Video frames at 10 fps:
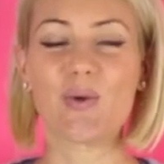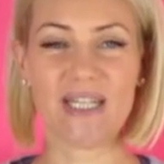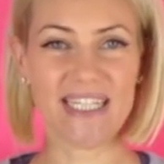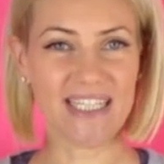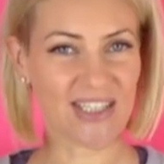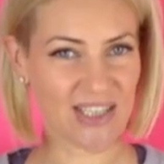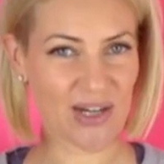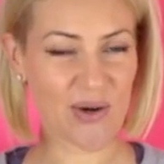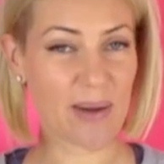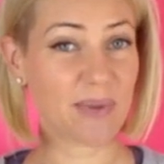Quitting
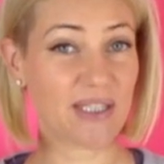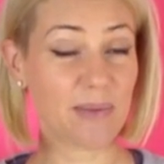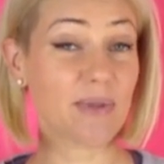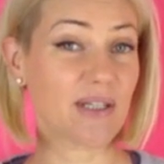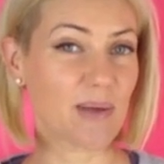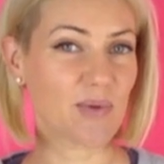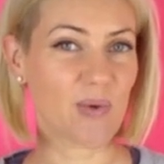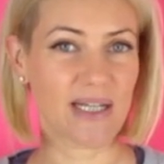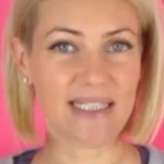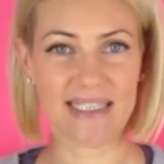cling wrap tip number
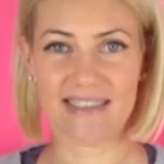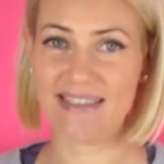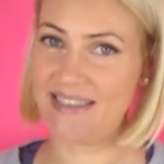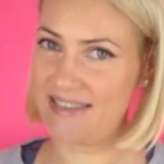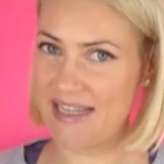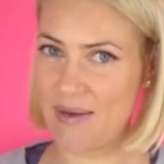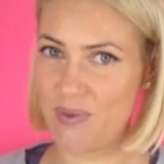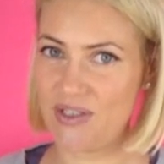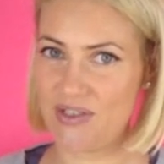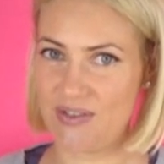one is the
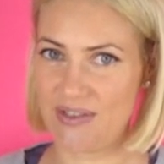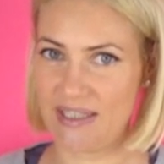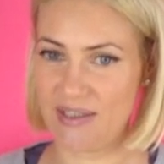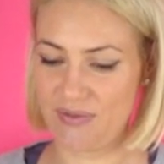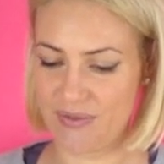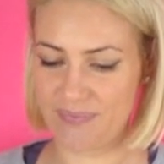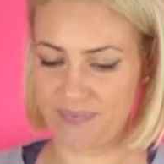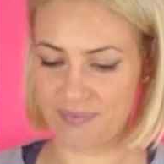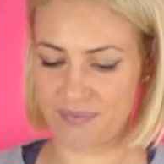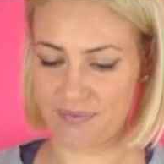sandwich sleeve.
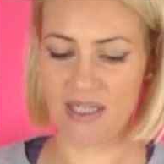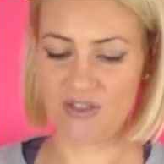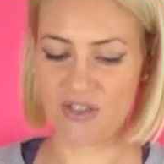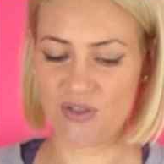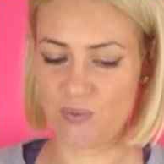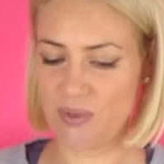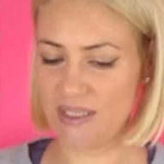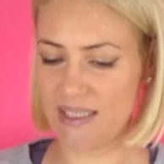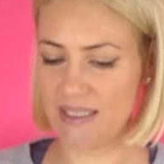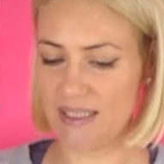It's just a
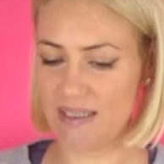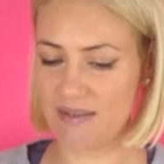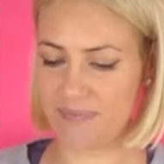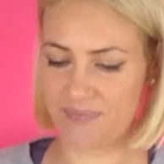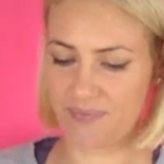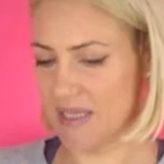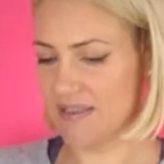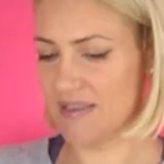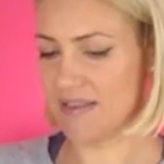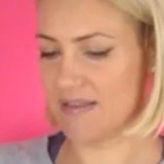really neat
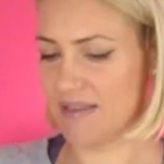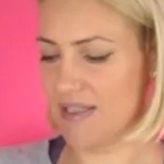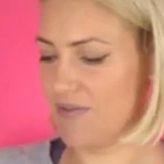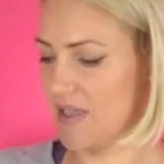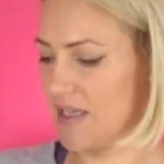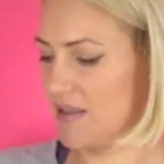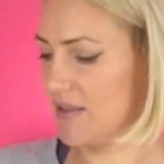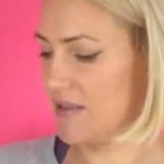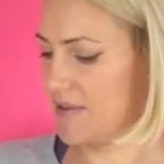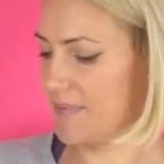plastic sleeve like
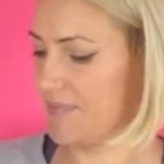this.